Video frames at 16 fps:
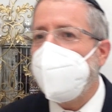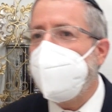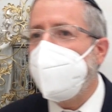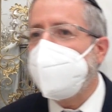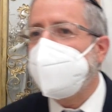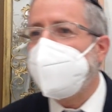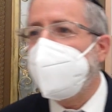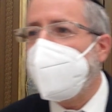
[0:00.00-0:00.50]
the
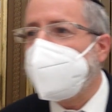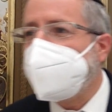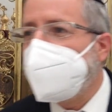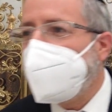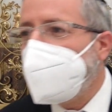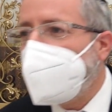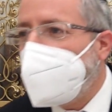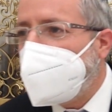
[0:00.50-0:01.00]
picture next
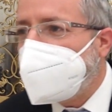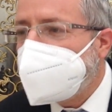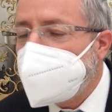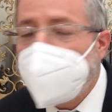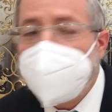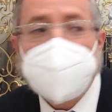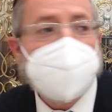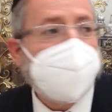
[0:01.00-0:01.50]
to your wife?
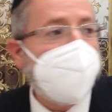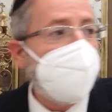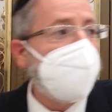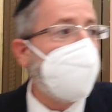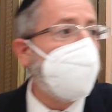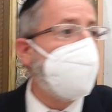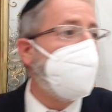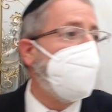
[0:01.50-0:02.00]
So when you get a
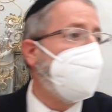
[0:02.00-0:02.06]
little bit